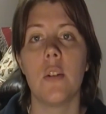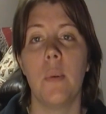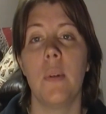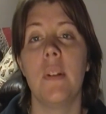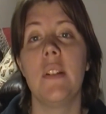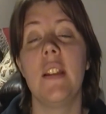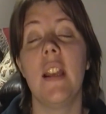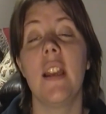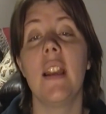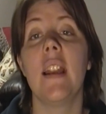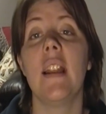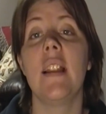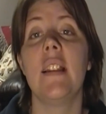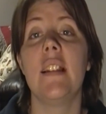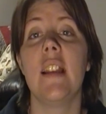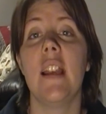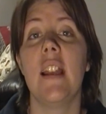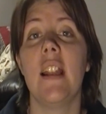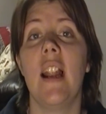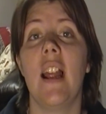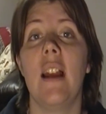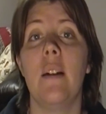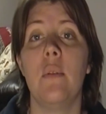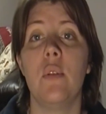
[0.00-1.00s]
So once that
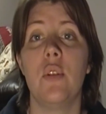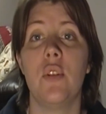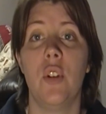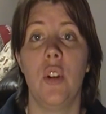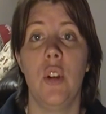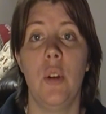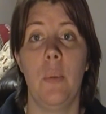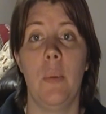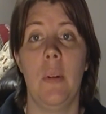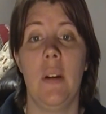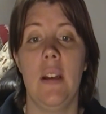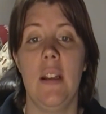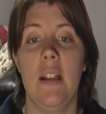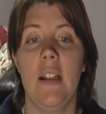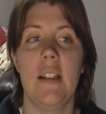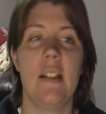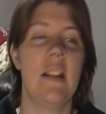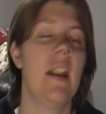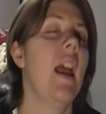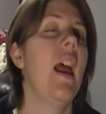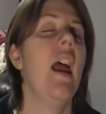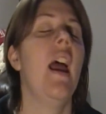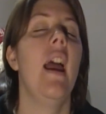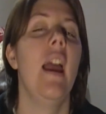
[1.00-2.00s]
gets in, I will show you what it
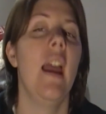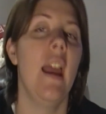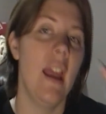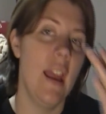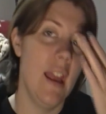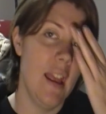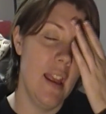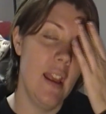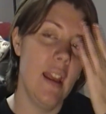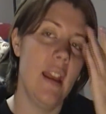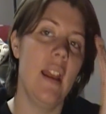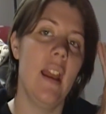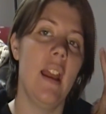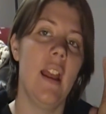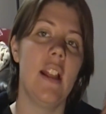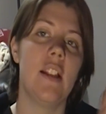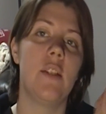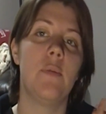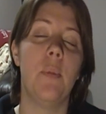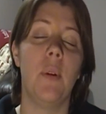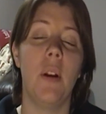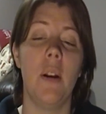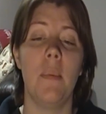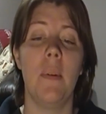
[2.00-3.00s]
is.
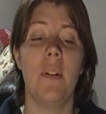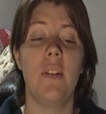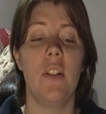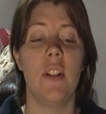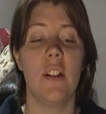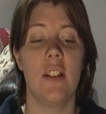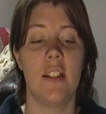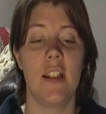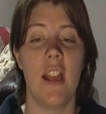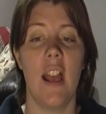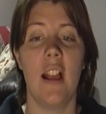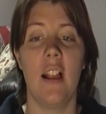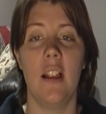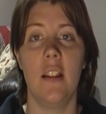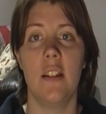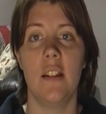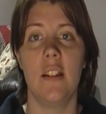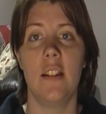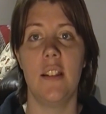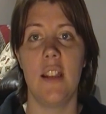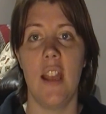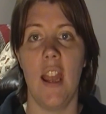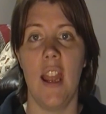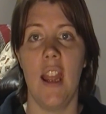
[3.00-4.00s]
It's pretty much
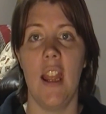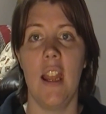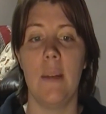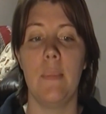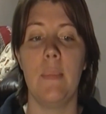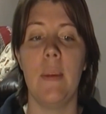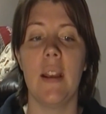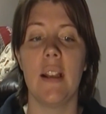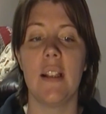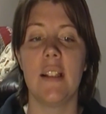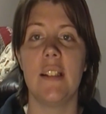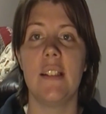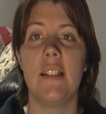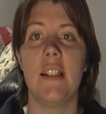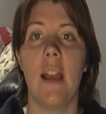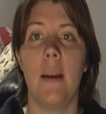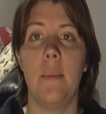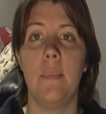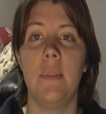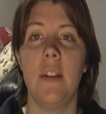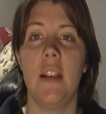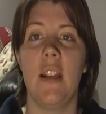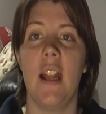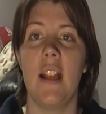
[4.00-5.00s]
exactly the same,
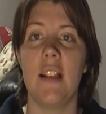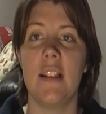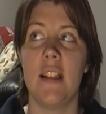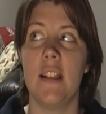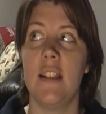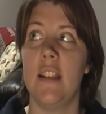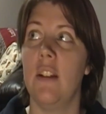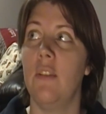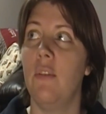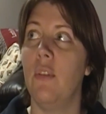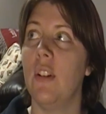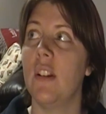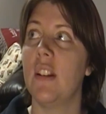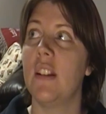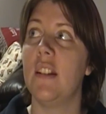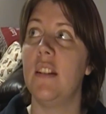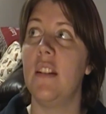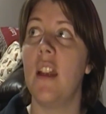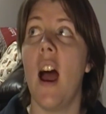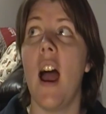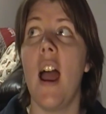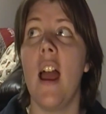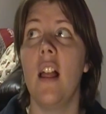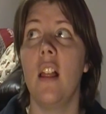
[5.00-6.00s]
except it has a different
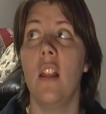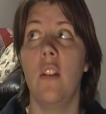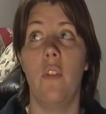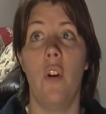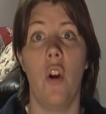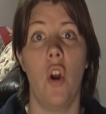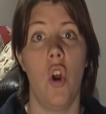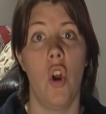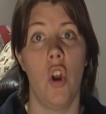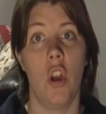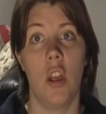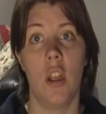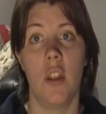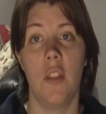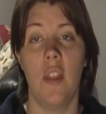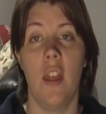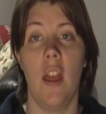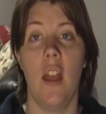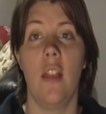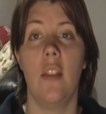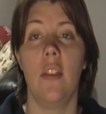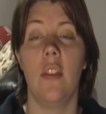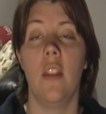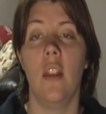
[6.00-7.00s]
style of hook
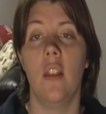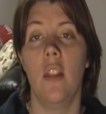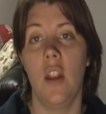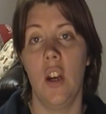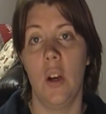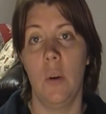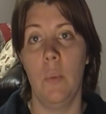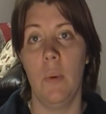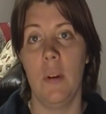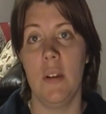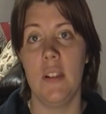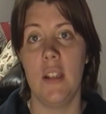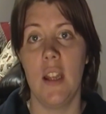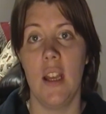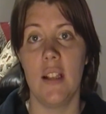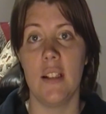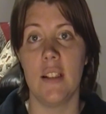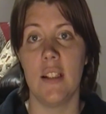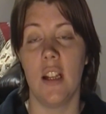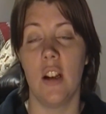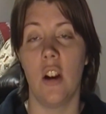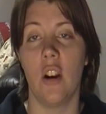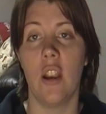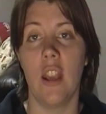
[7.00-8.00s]
than the little one
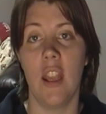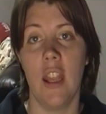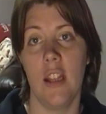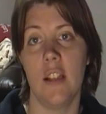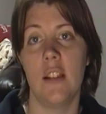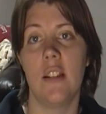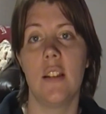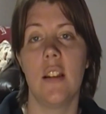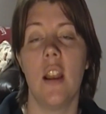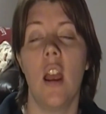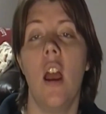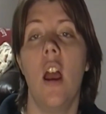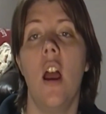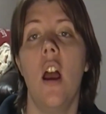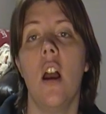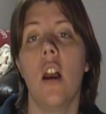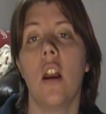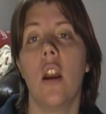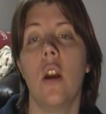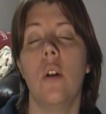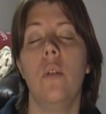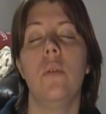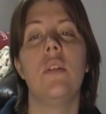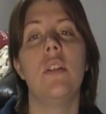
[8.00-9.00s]
does that our kids'
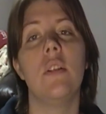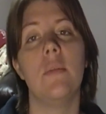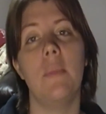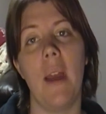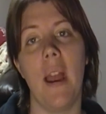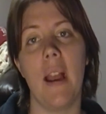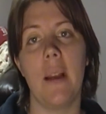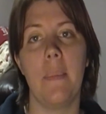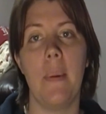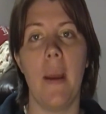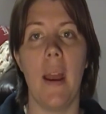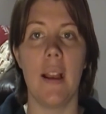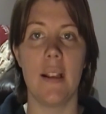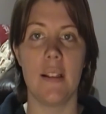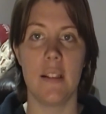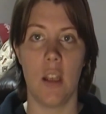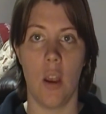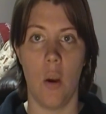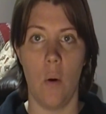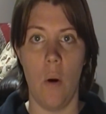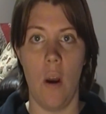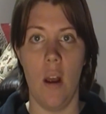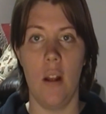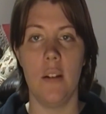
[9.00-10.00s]
coats and
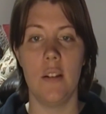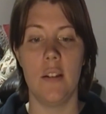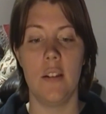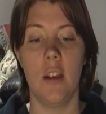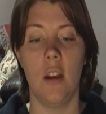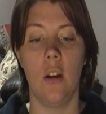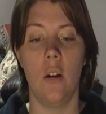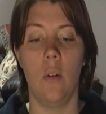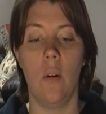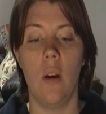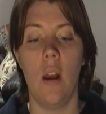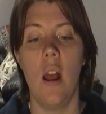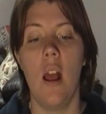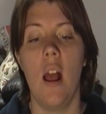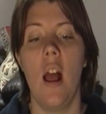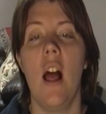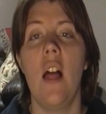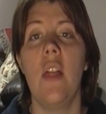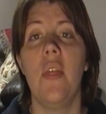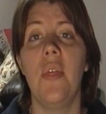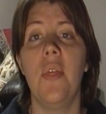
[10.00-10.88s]
backpacks go on. So